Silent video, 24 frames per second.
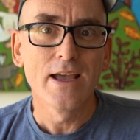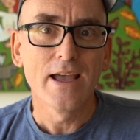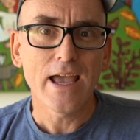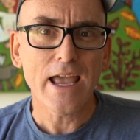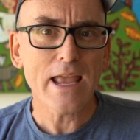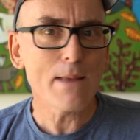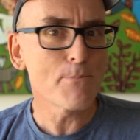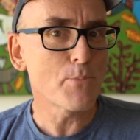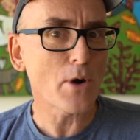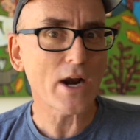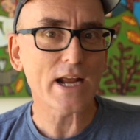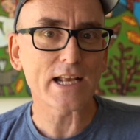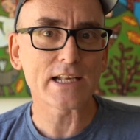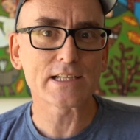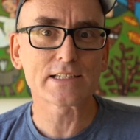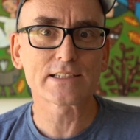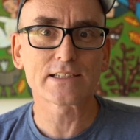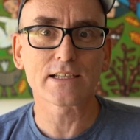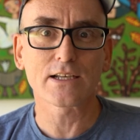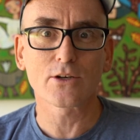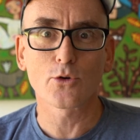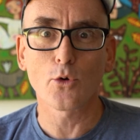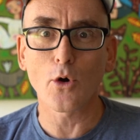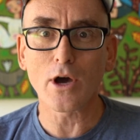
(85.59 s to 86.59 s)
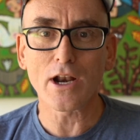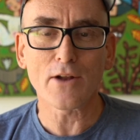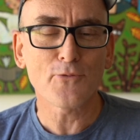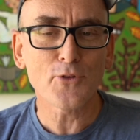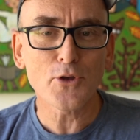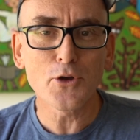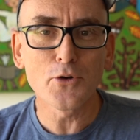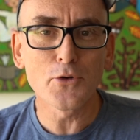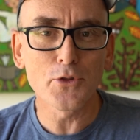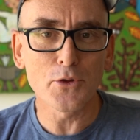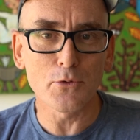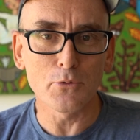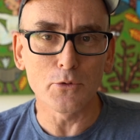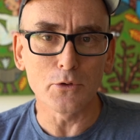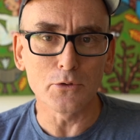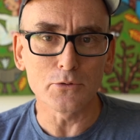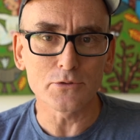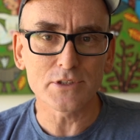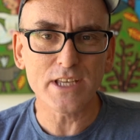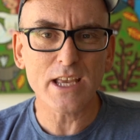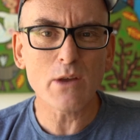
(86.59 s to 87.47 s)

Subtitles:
He breaks quite a few of the rules.